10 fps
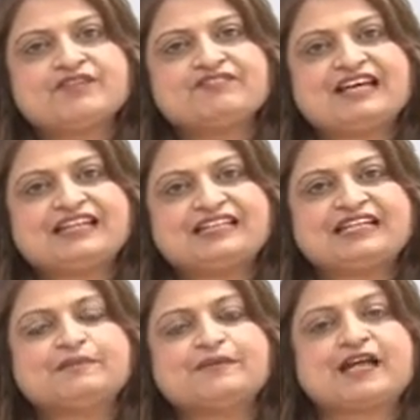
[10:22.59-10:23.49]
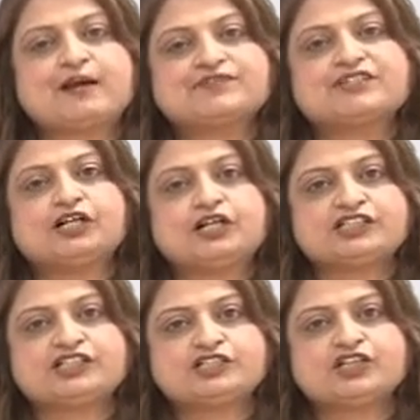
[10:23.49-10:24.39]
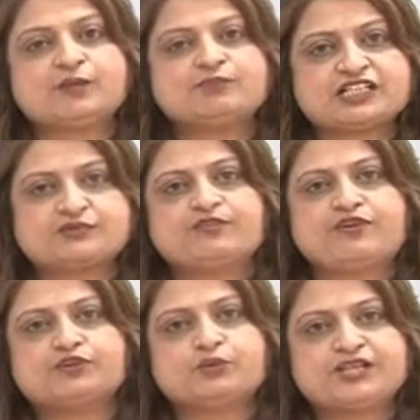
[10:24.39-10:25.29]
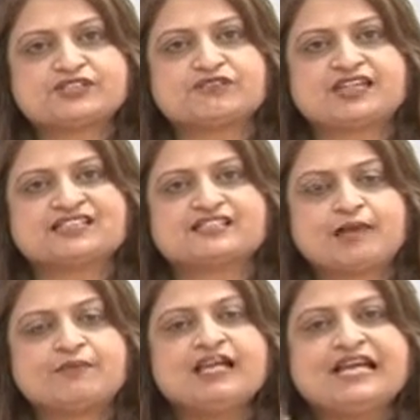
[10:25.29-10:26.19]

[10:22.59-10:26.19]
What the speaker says: wherein it becomes an urgent job just before 2 days of the exam.